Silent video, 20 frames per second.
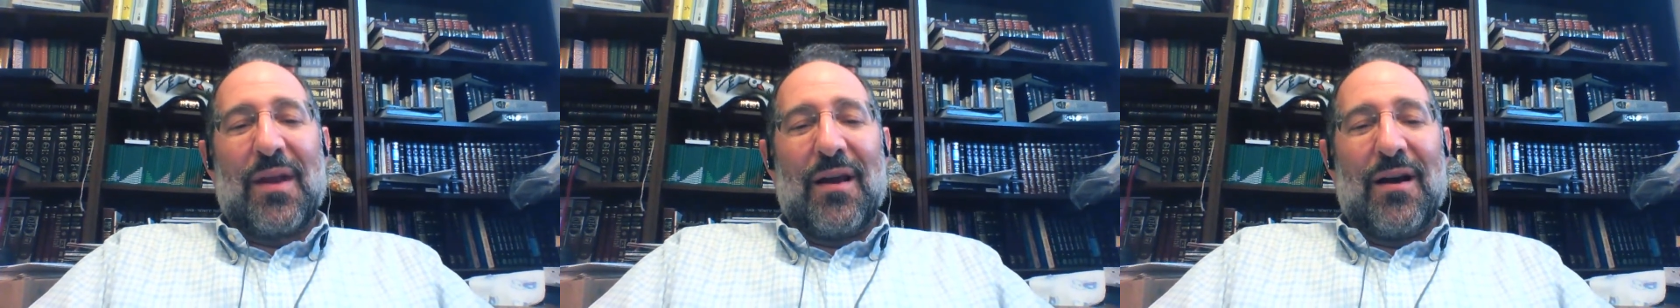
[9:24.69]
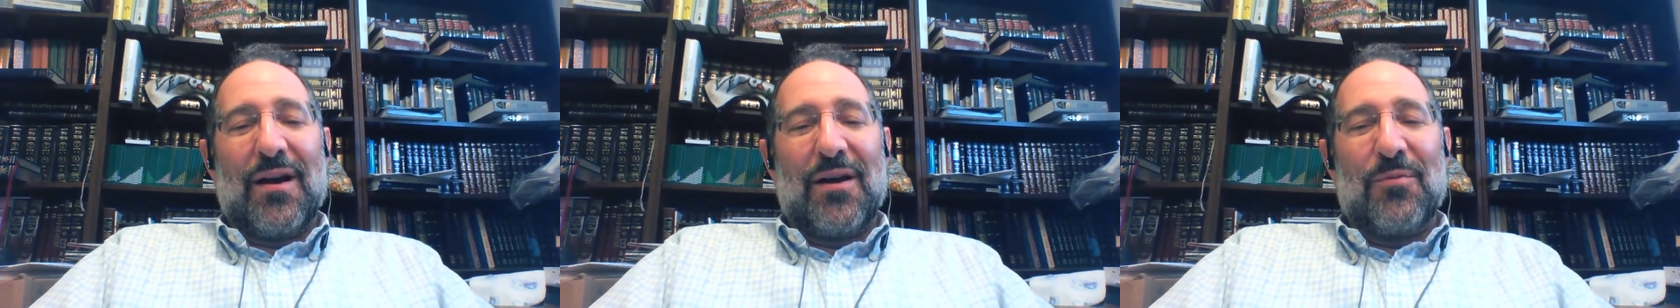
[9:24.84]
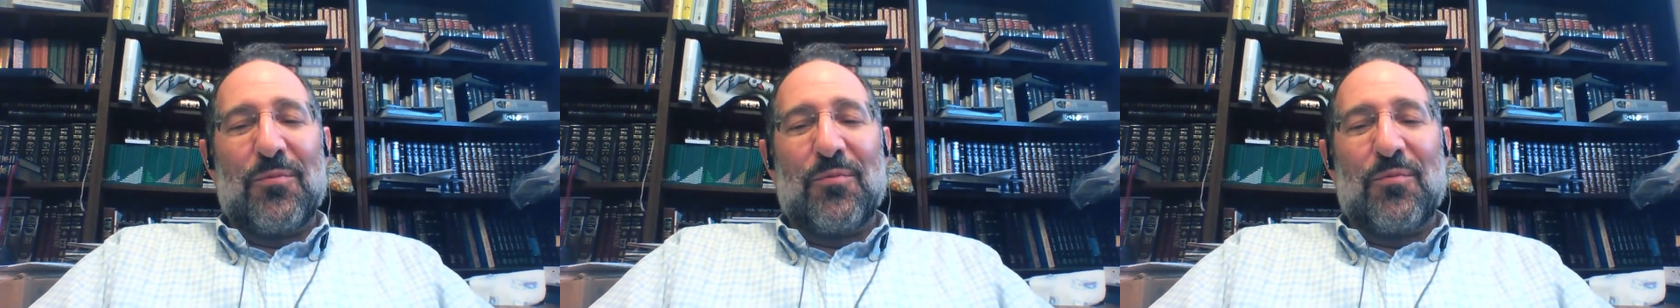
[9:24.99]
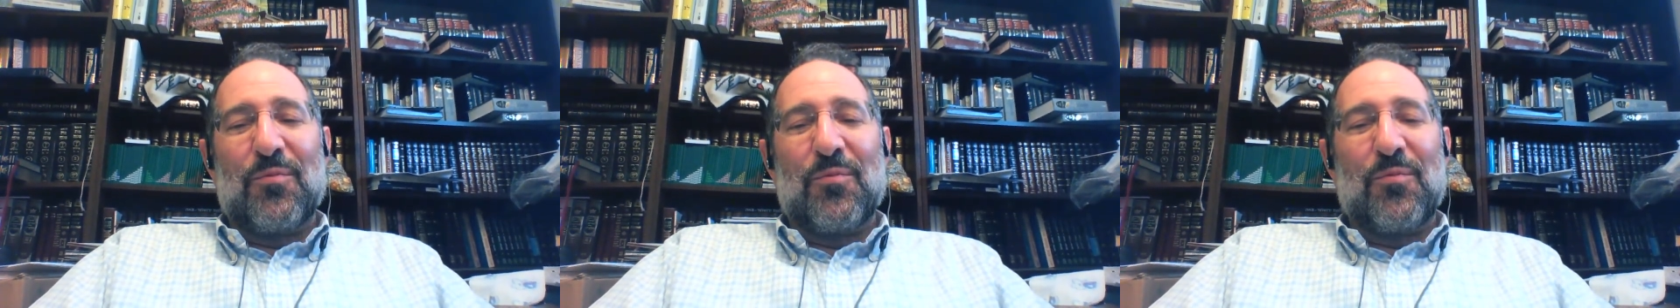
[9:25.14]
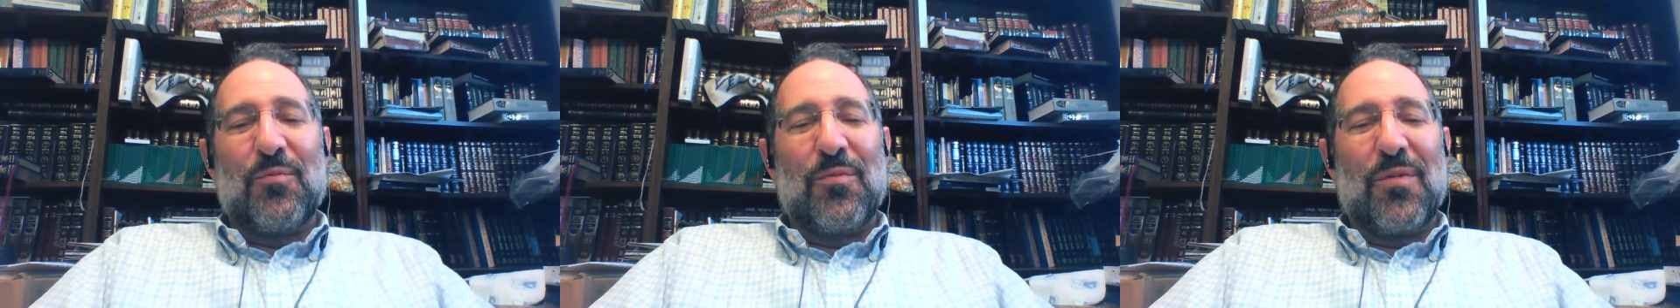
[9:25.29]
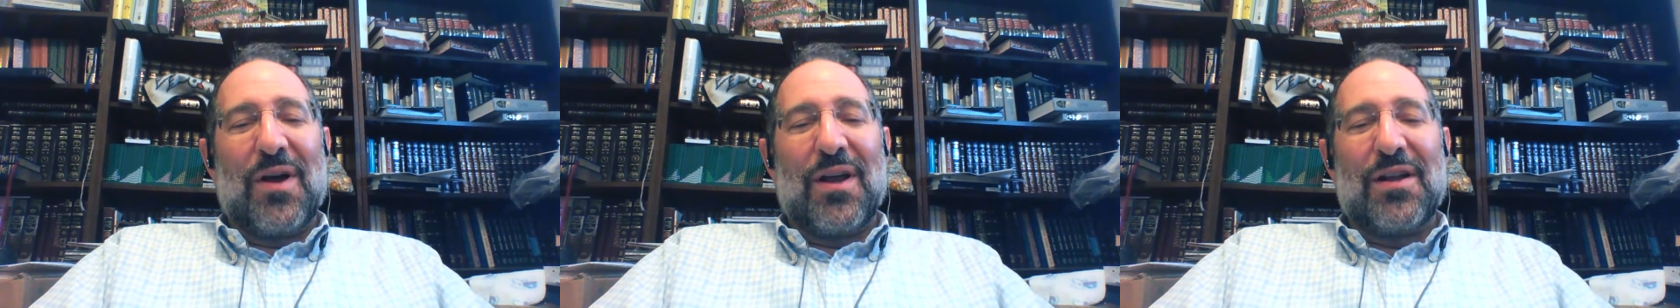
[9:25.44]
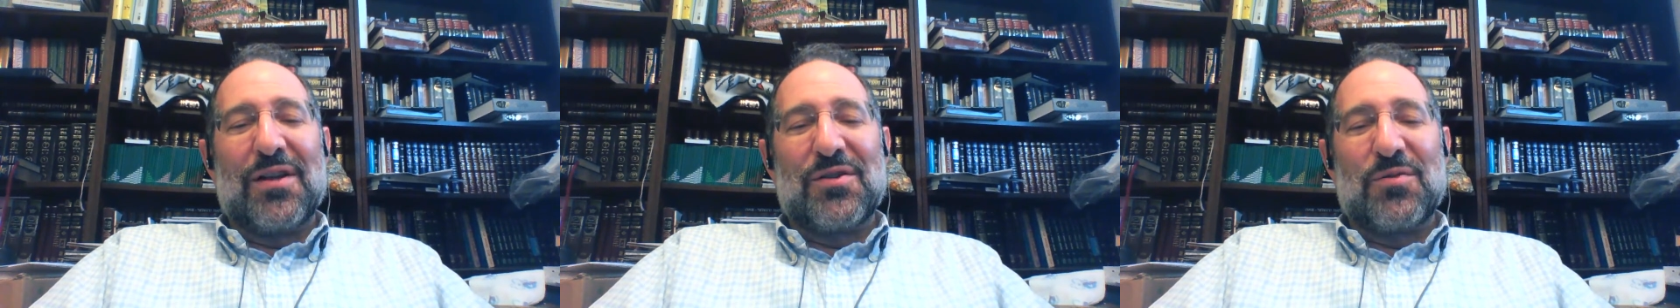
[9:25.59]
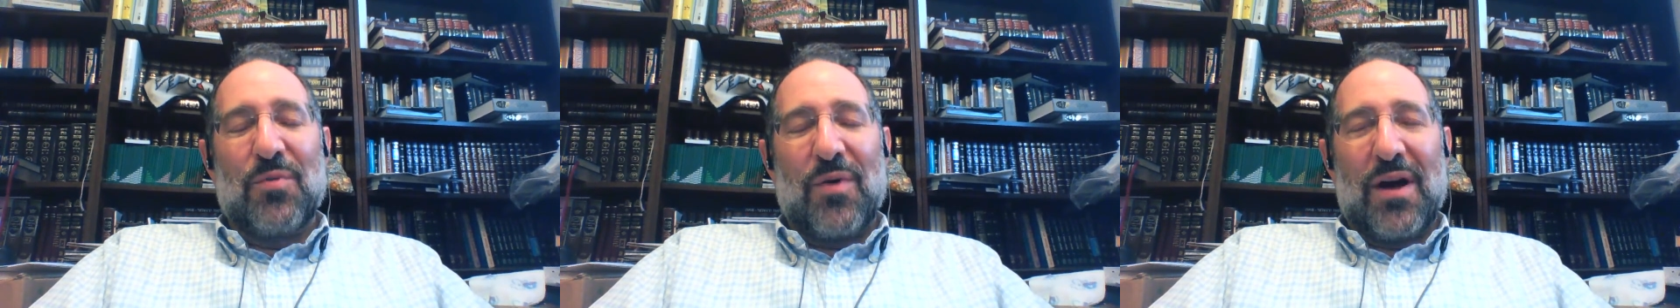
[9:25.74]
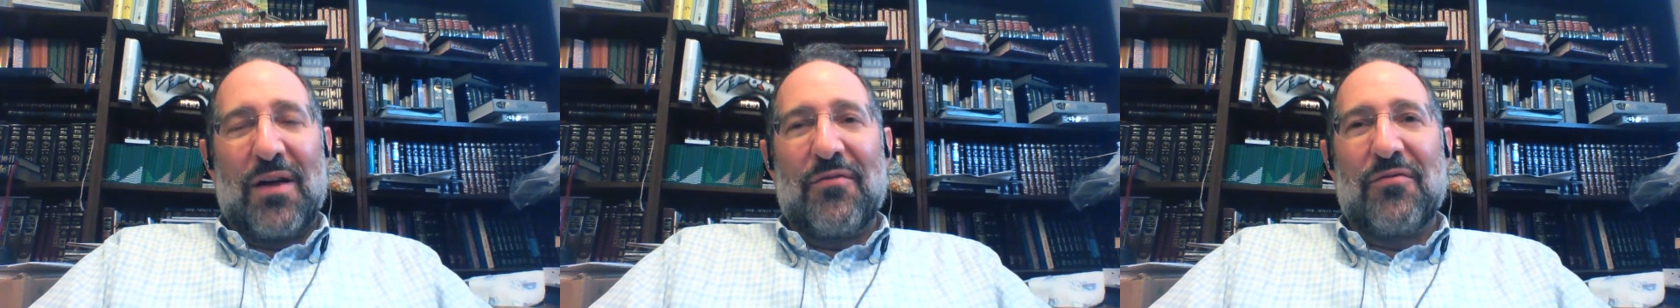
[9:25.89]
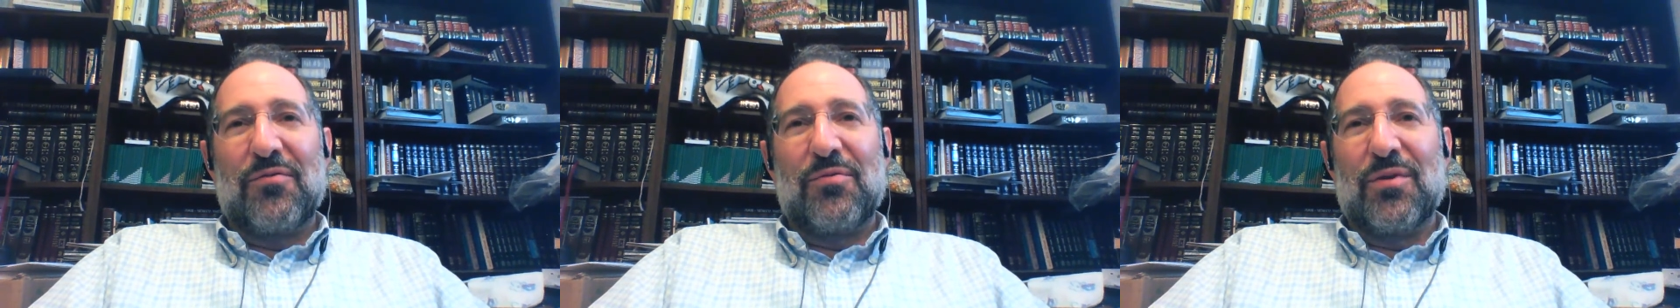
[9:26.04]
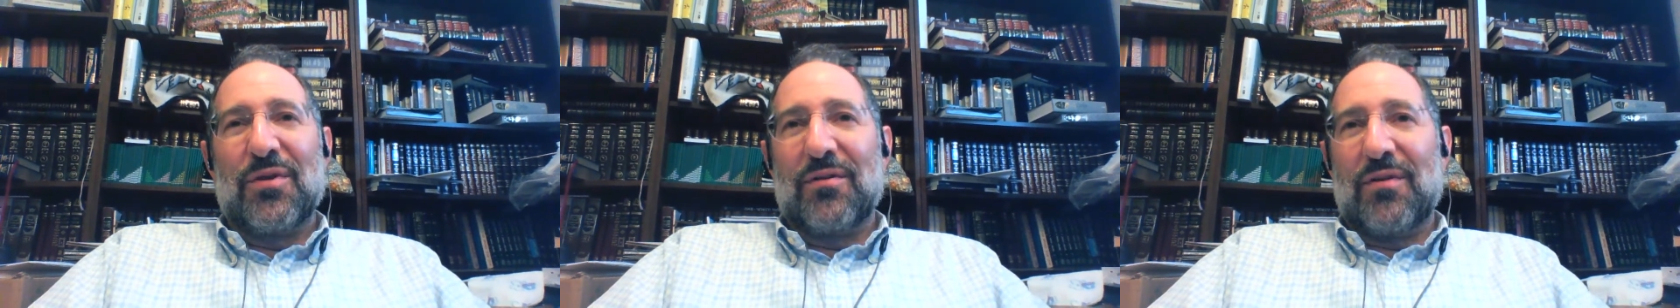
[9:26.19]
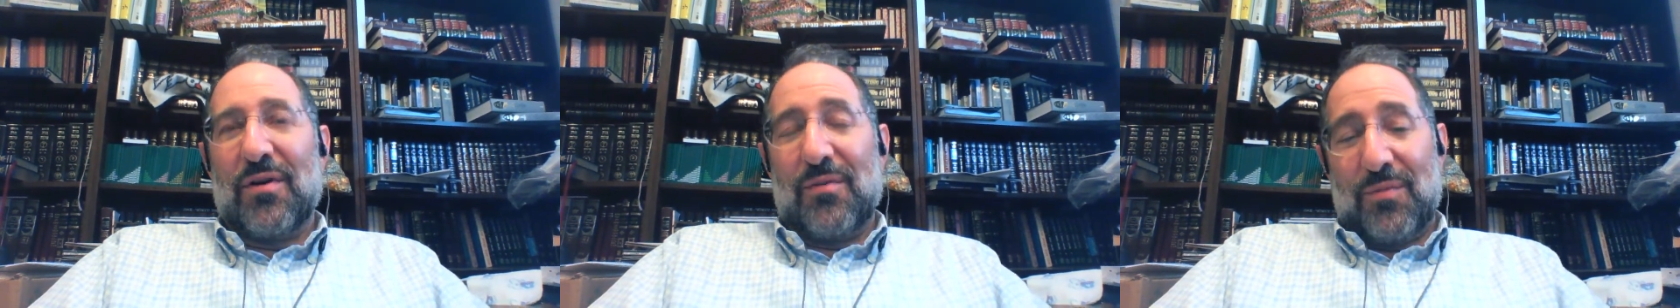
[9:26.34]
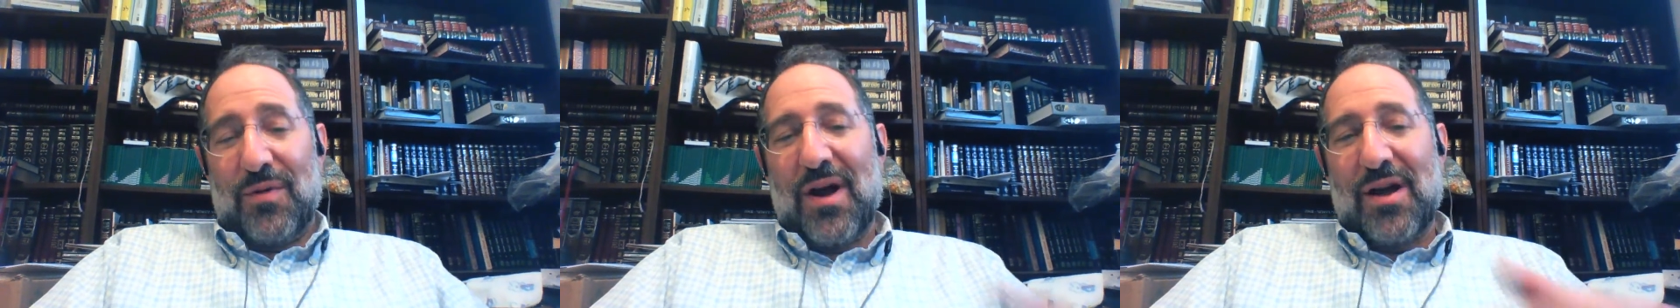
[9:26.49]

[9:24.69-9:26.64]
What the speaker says: and his wife were,